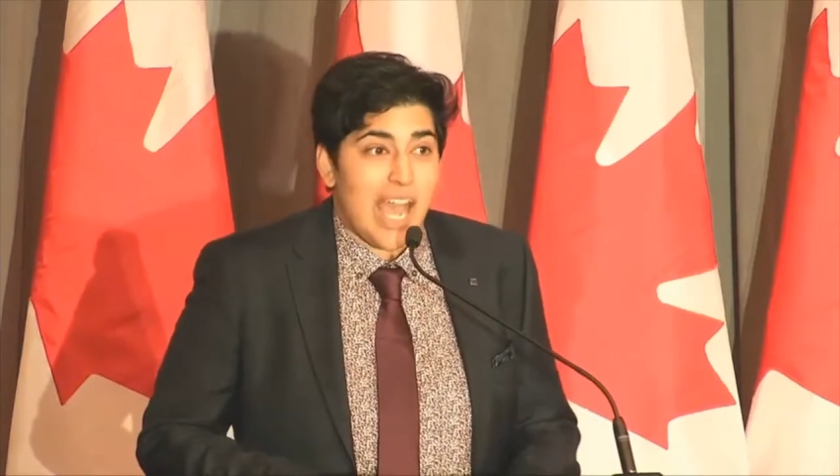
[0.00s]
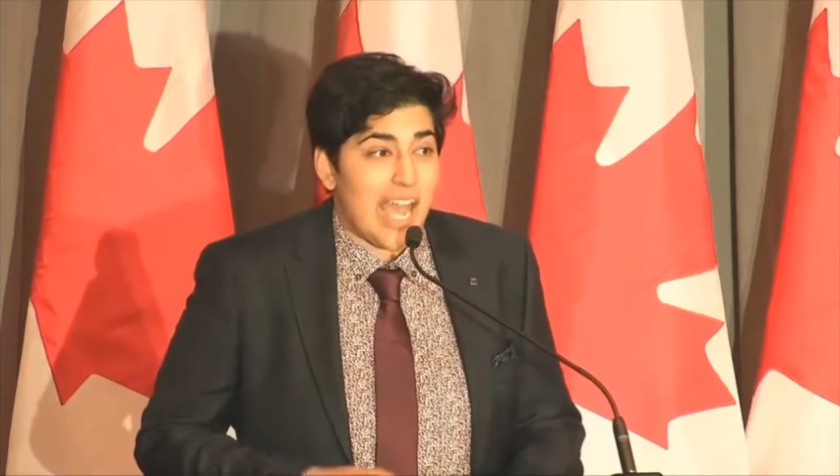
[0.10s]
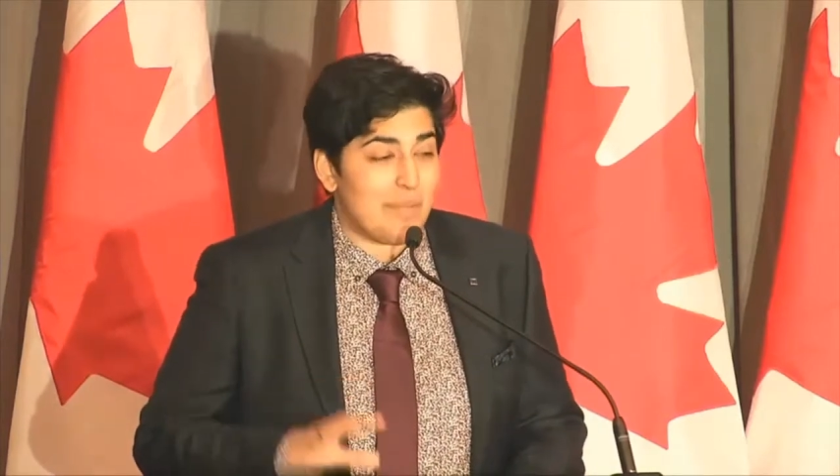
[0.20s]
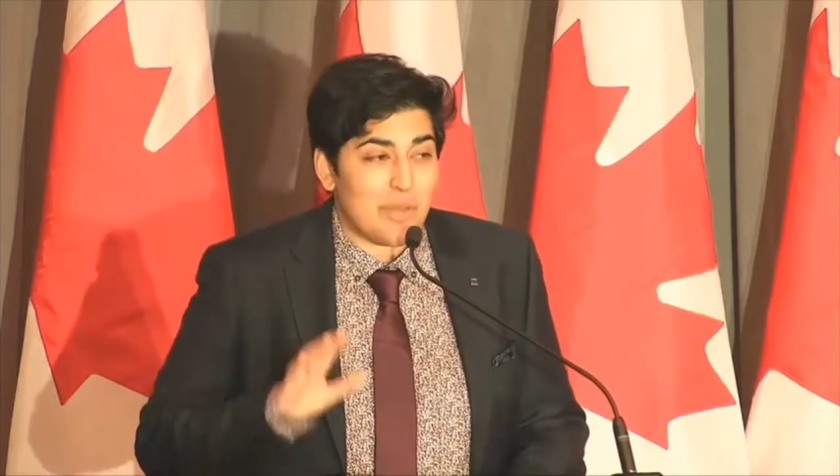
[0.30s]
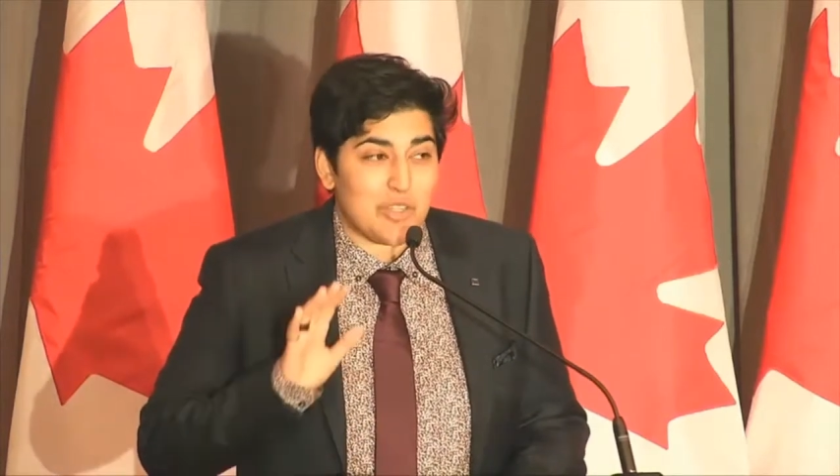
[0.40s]

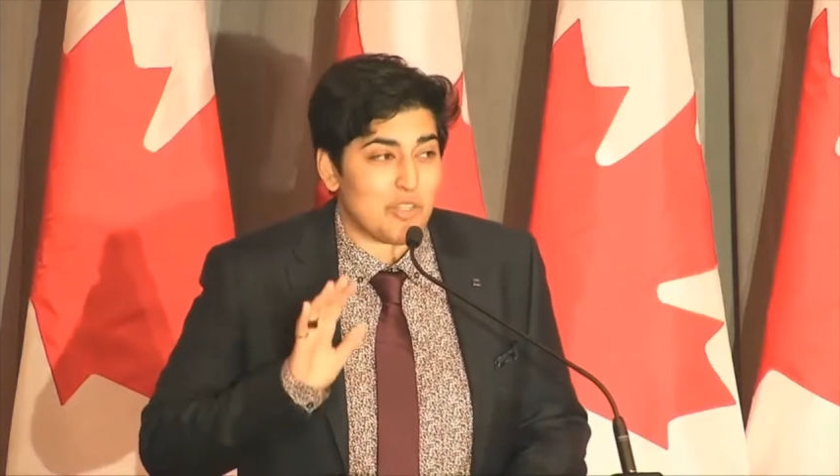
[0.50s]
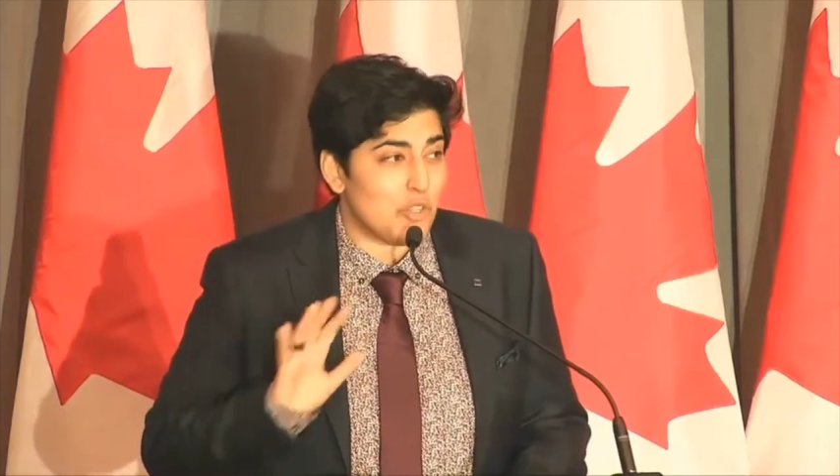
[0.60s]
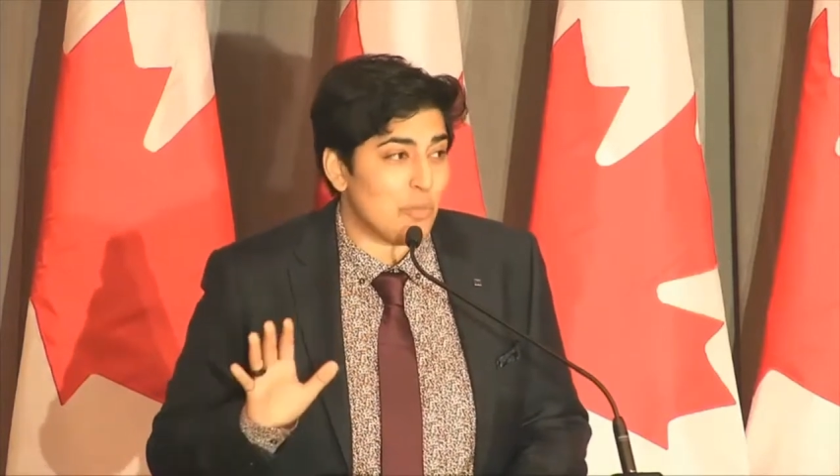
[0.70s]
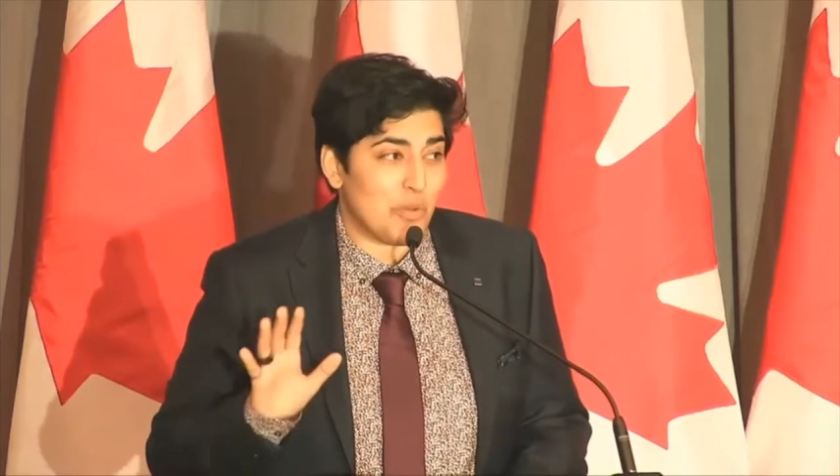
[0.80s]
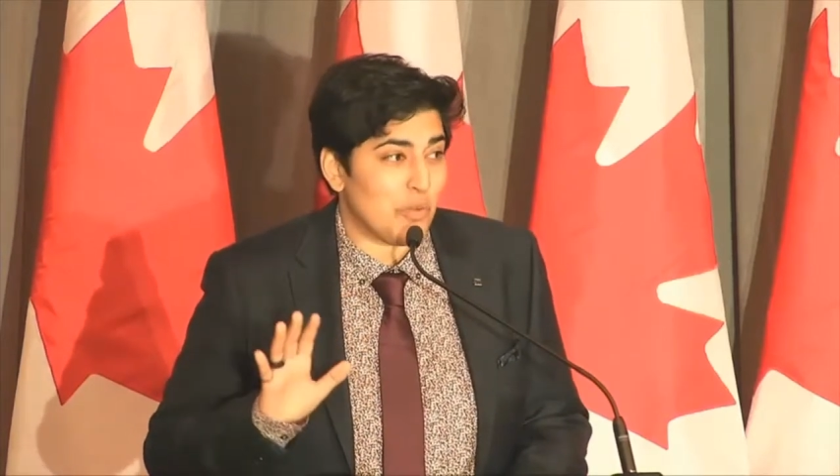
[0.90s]
I'm
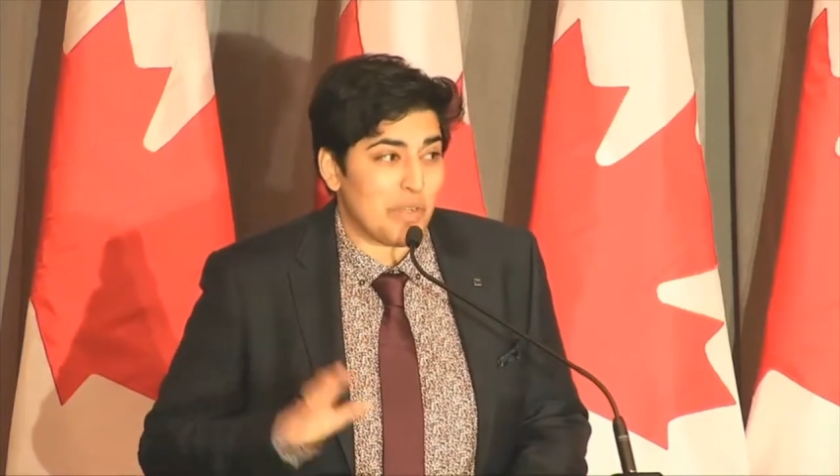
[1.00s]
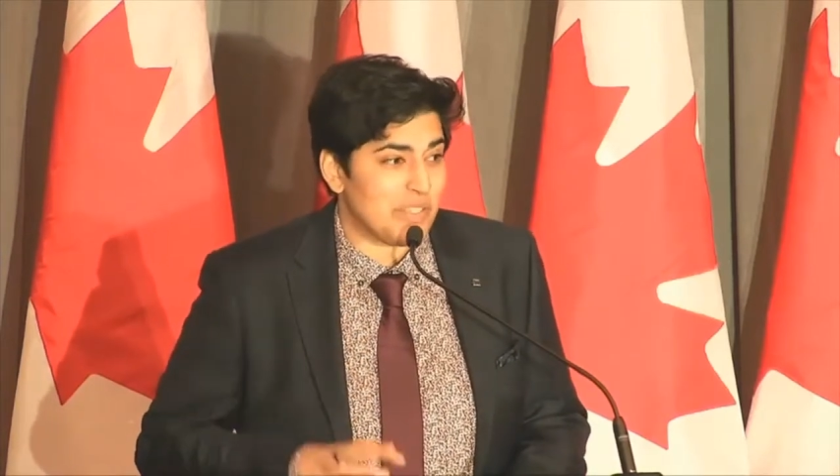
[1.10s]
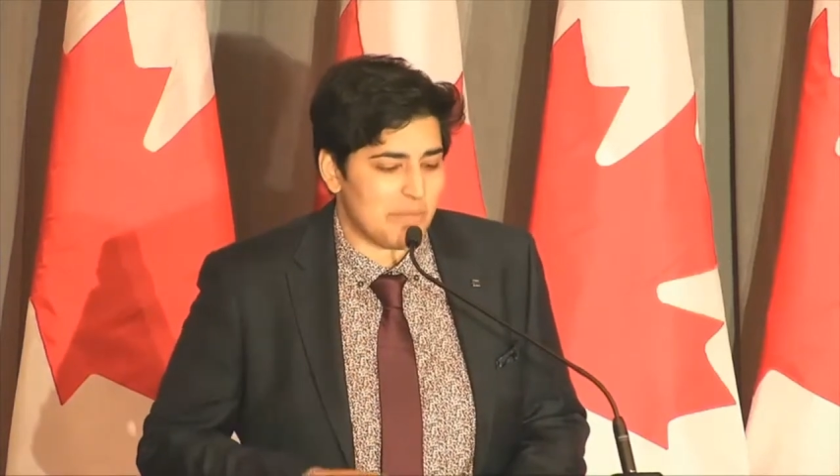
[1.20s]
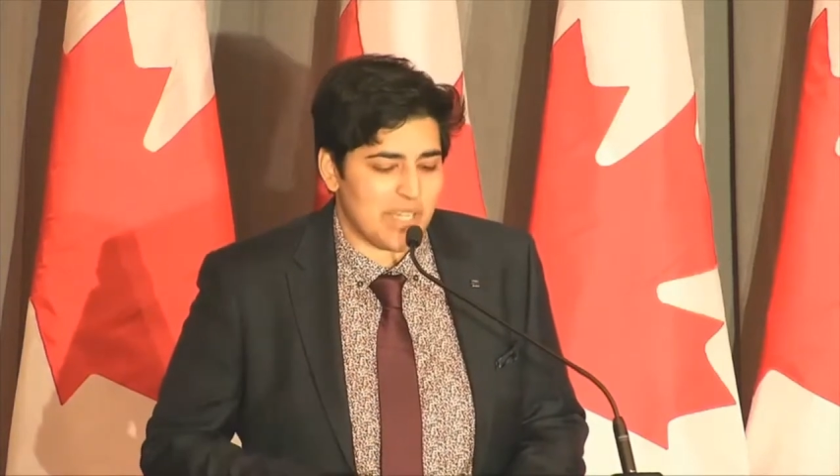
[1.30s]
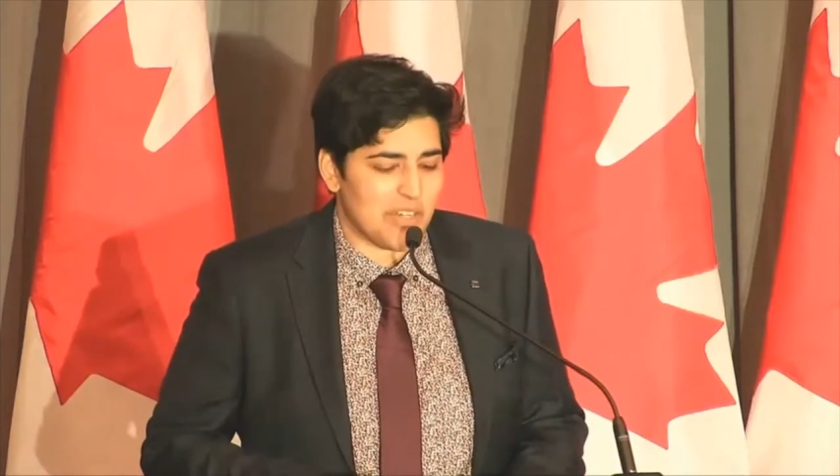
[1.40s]
super
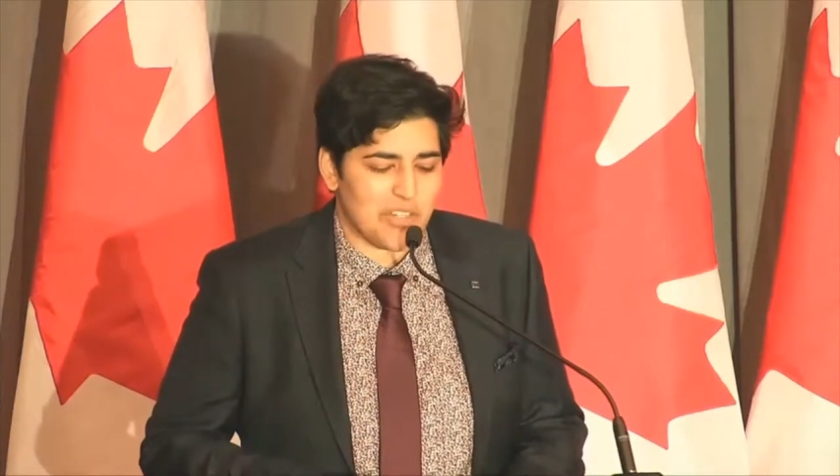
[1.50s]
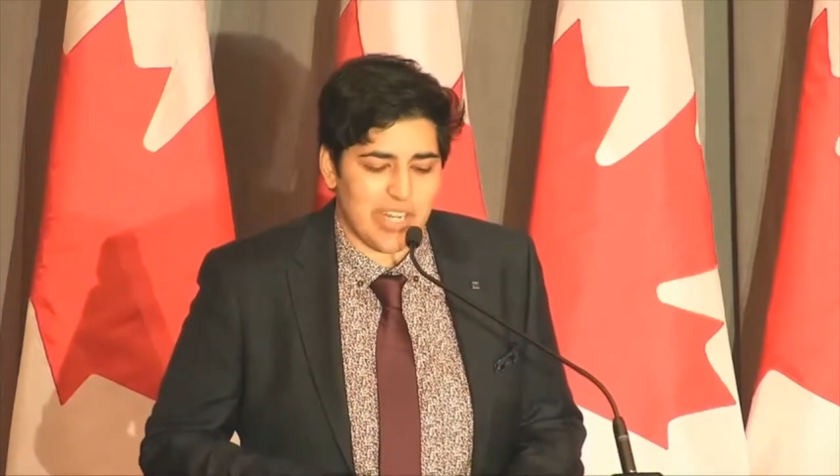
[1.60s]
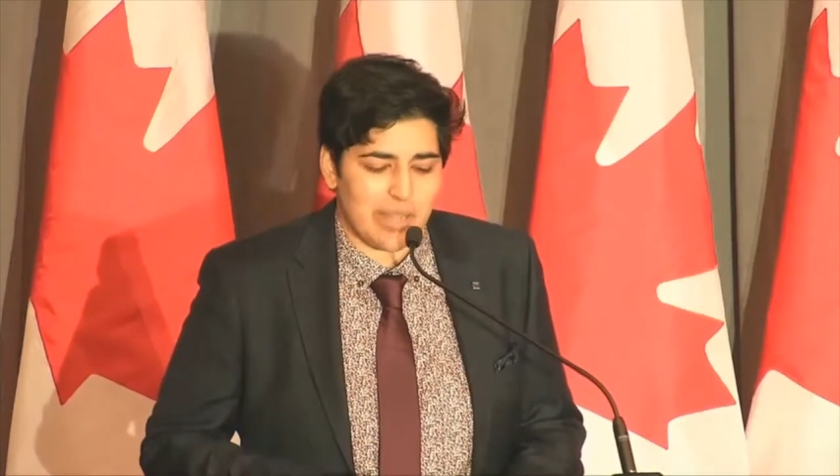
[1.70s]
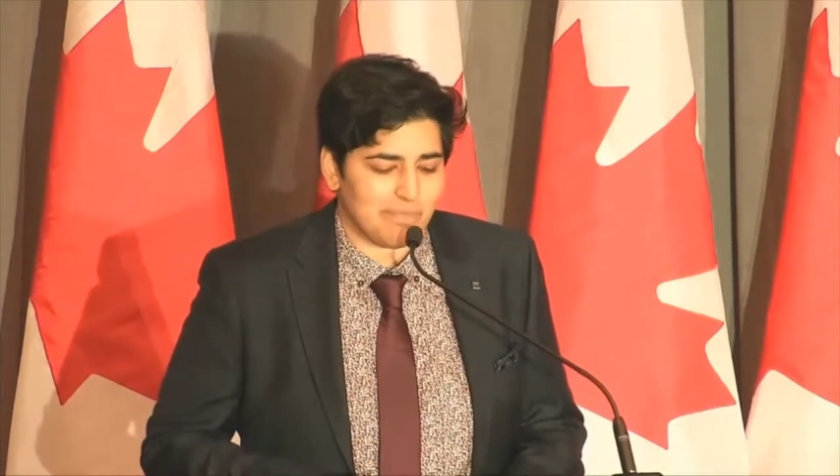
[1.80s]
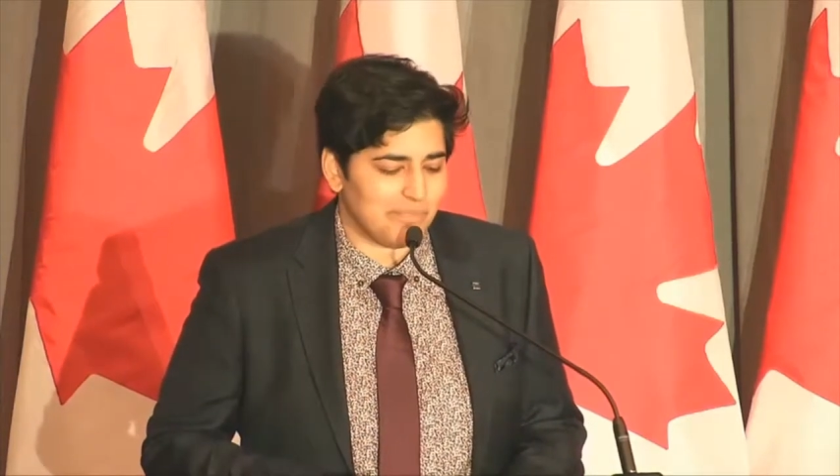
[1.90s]
thrilled to be here
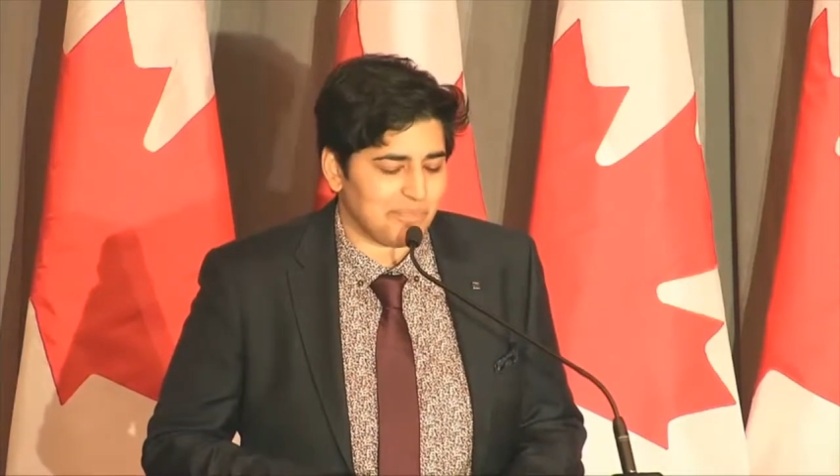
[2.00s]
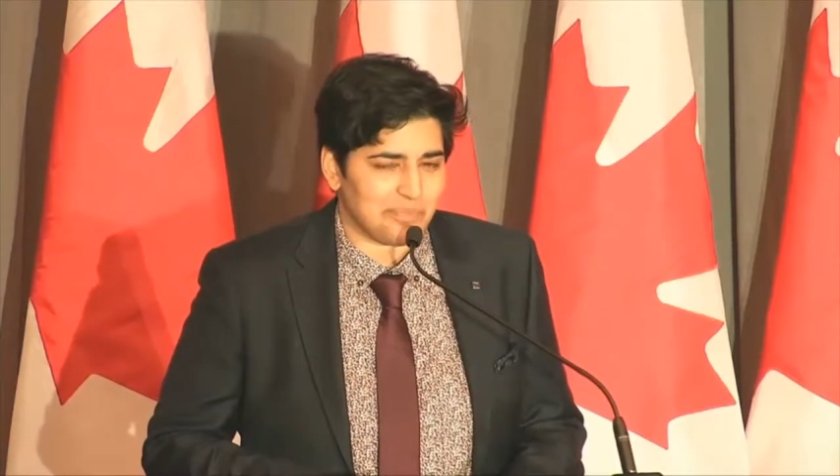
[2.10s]
today.